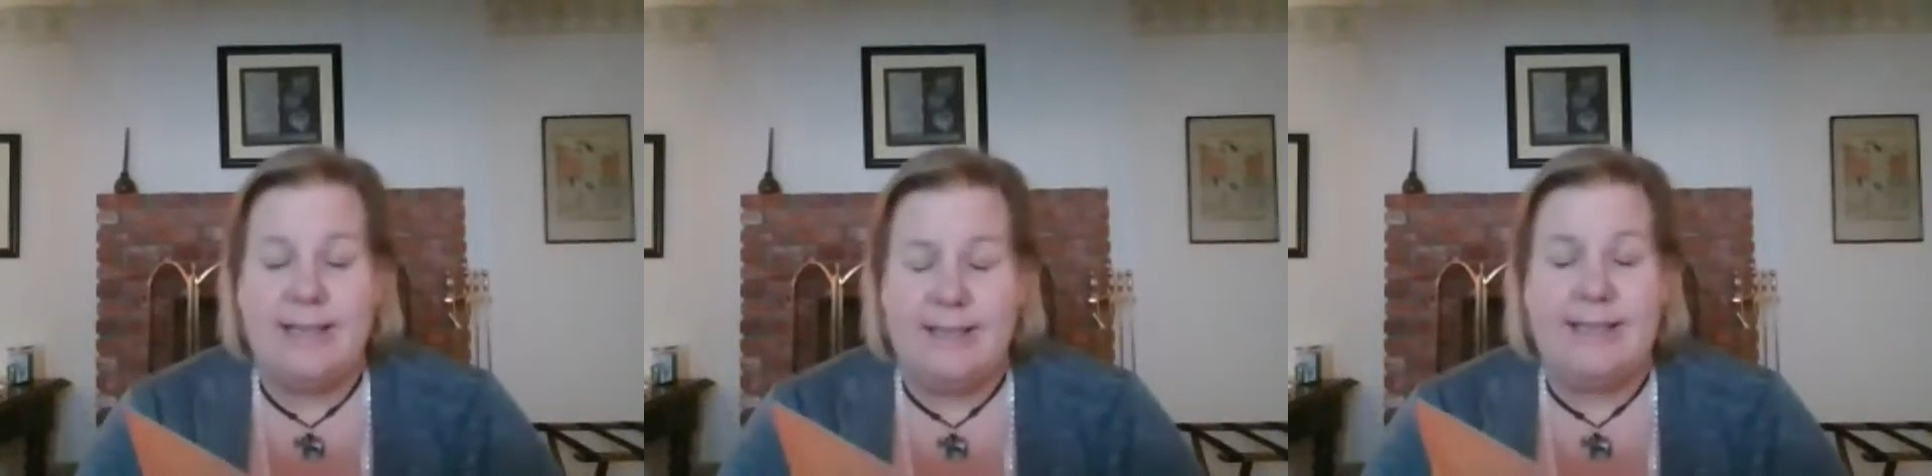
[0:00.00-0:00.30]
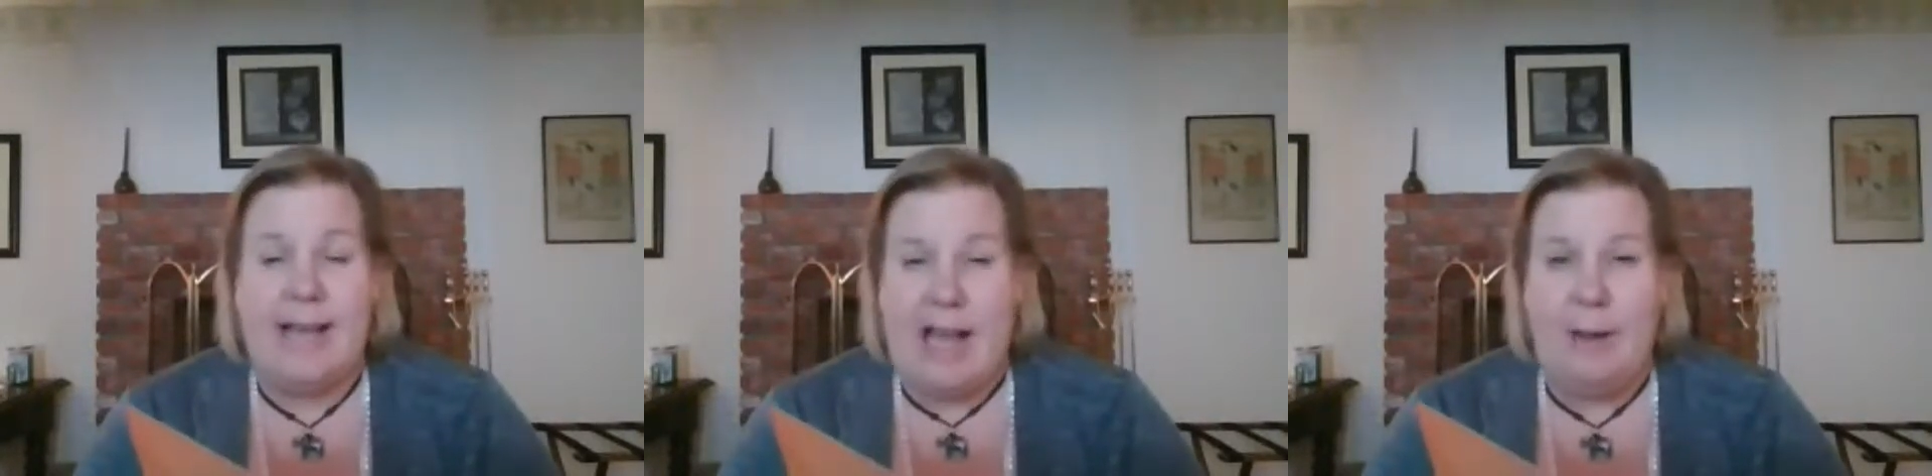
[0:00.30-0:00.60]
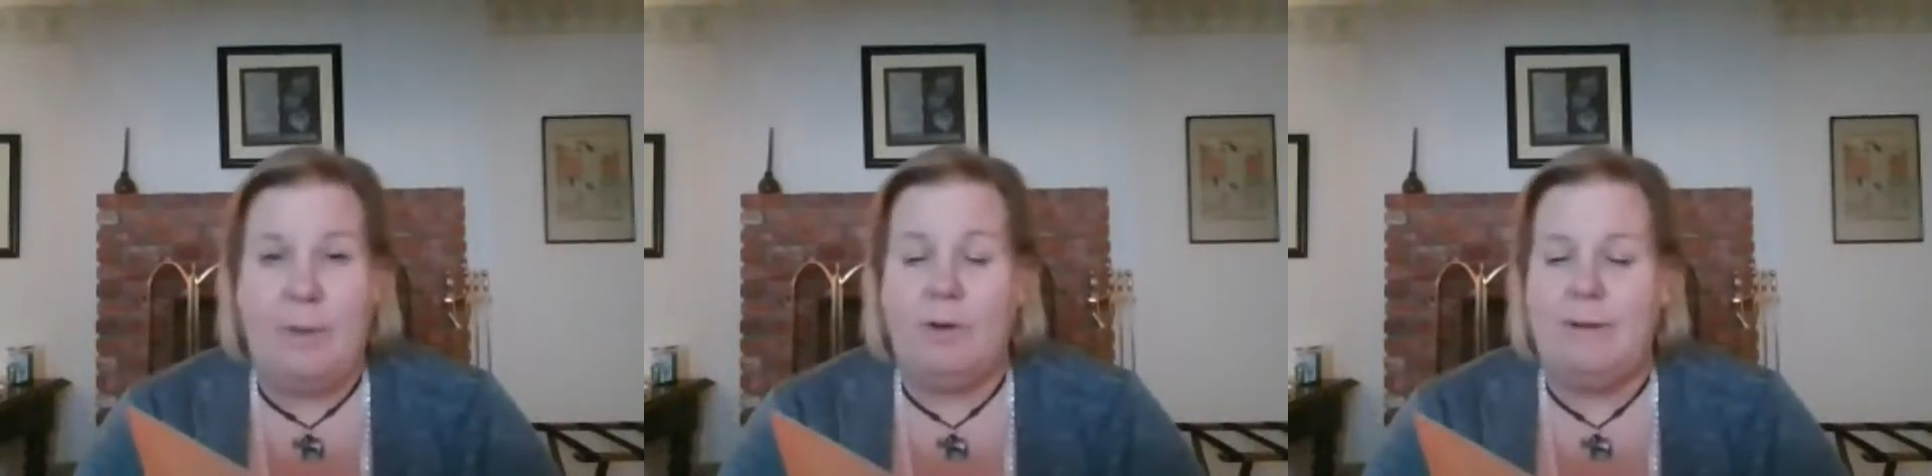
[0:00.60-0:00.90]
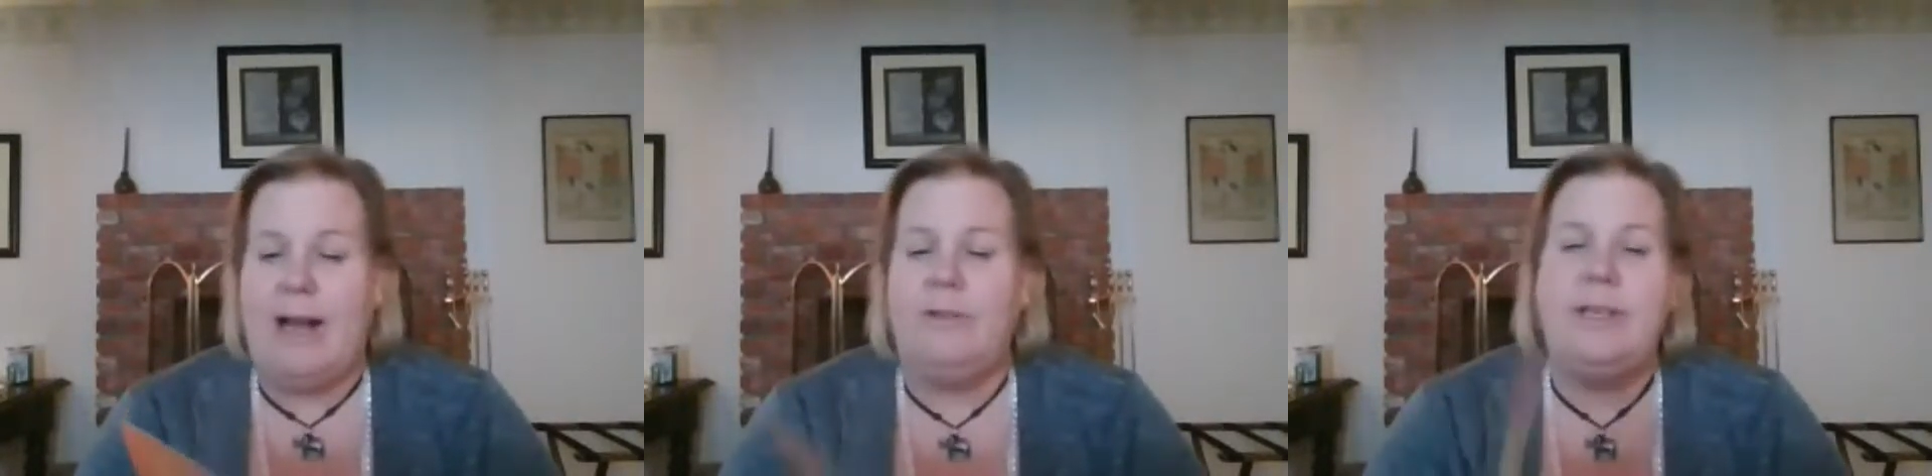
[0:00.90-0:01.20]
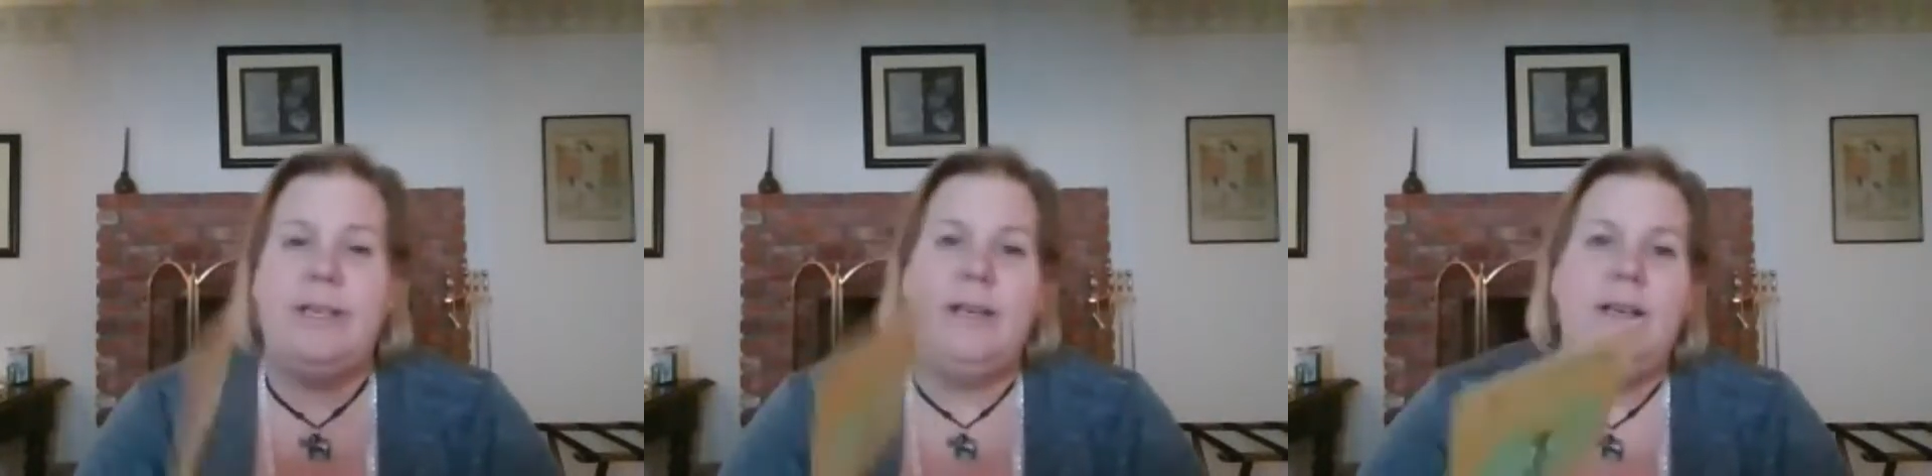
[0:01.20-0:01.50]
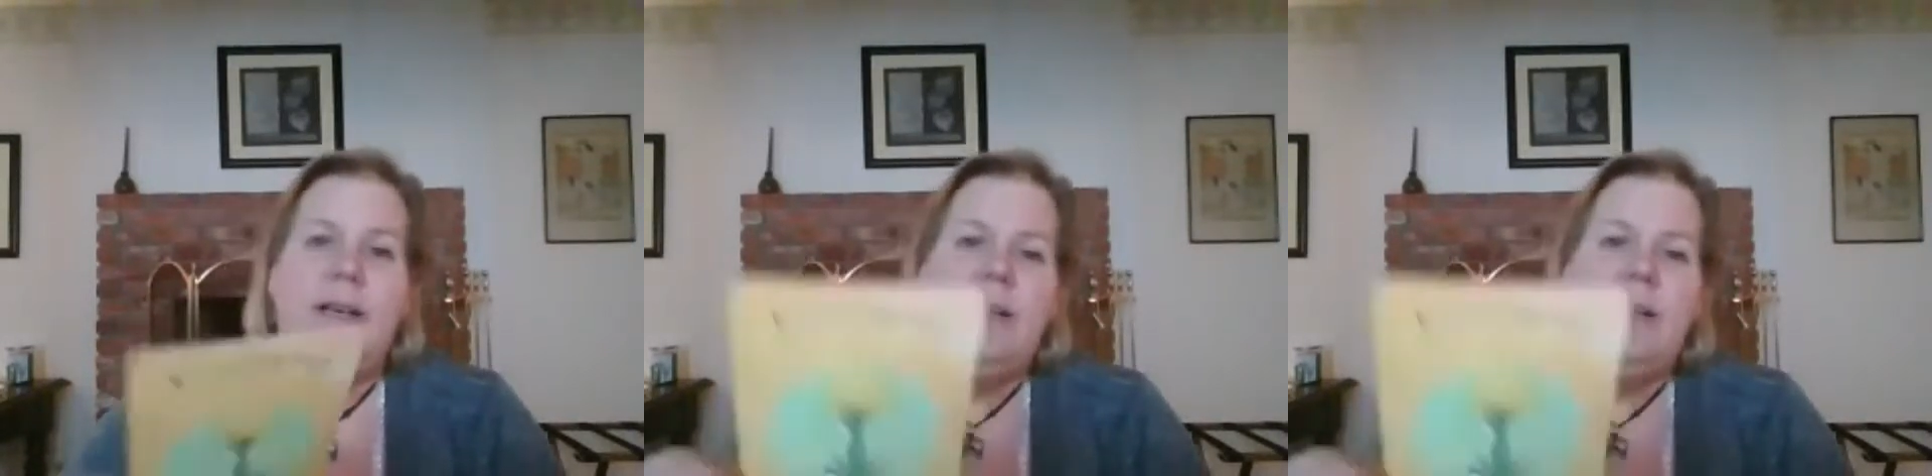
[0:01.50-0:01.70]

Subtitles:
this time around it